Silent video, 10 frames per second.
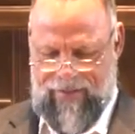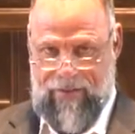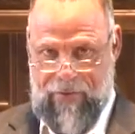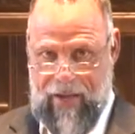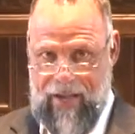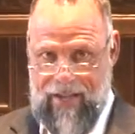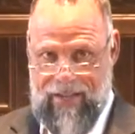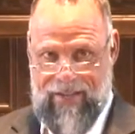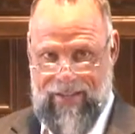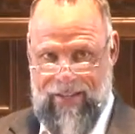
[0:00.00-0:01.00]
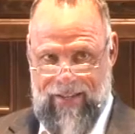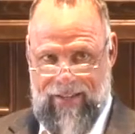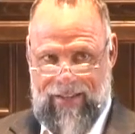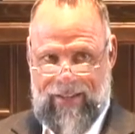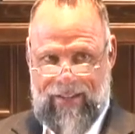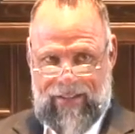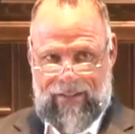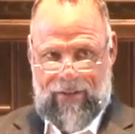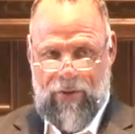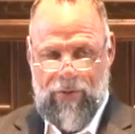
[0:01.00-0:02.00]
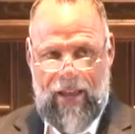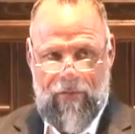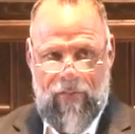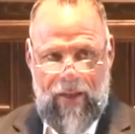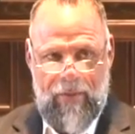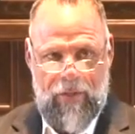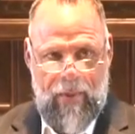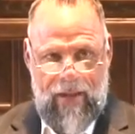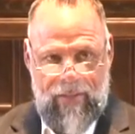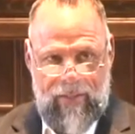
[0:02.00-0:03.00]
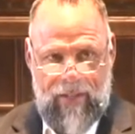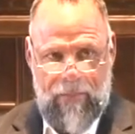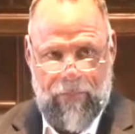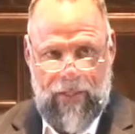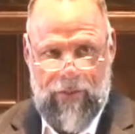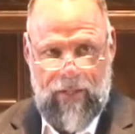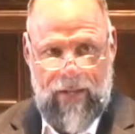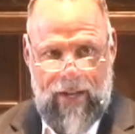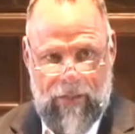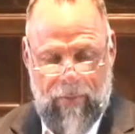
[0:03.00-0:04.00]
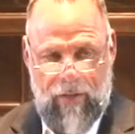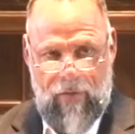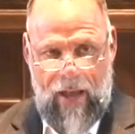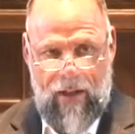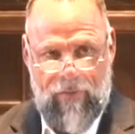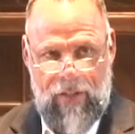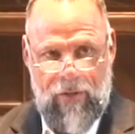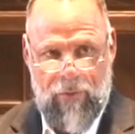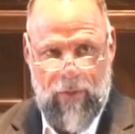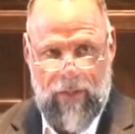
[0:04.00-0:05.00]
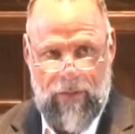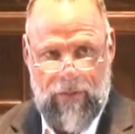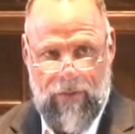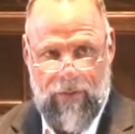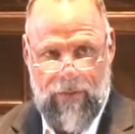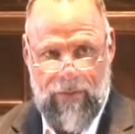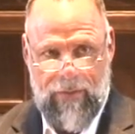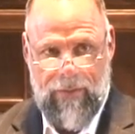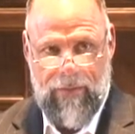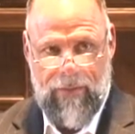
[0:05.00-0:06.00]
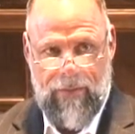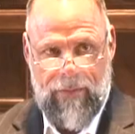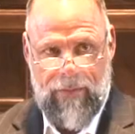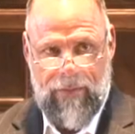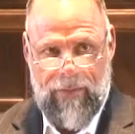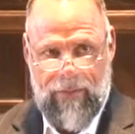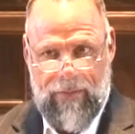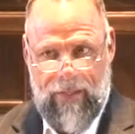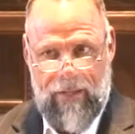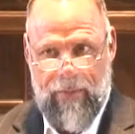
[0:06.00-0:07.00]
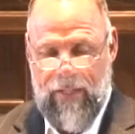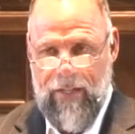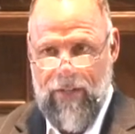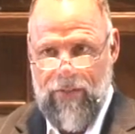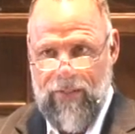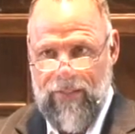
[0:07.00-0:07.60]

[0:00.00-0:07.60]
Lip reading: Okay? Who's that famous man that said, preach the gospel and if you have to use words? Anybody know?